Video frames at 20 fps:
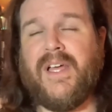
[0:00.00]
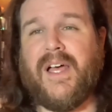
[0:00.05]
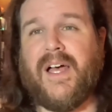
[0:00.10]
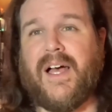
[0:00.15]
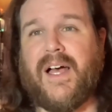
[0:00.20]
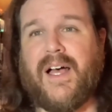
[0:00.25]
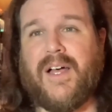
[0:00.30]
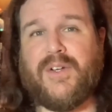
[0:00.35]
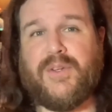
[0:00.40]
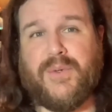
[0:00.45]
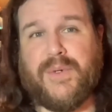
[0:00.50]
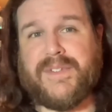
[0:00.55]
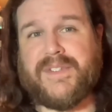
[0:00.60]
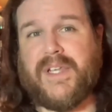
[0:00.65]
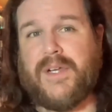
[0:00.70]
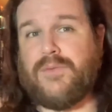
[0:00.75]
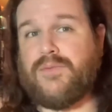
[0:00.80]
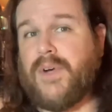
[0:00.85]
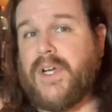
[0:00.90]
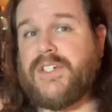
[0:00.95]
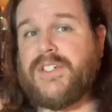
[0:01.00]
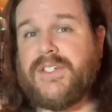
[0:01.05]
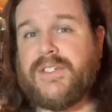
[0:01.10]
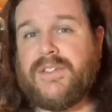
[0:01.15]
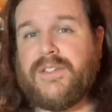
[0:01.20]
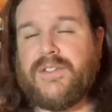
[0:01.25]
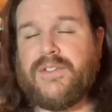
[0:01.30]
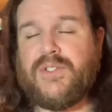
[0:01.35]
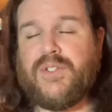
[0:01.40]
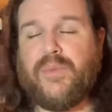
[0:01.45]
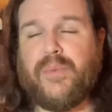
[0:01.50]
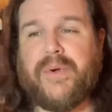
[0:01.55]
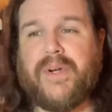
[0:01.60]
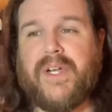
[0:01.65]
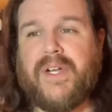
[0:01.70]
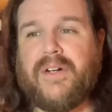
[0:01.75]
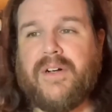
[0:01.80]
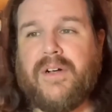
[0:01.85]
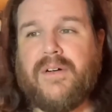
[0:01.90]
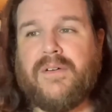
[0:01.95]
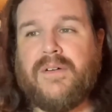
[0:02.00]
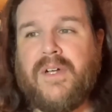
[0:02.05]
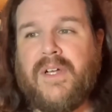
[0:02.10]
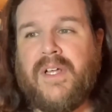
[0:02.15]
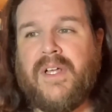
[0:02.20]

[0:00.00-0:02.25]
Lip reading: who is a Russian superhero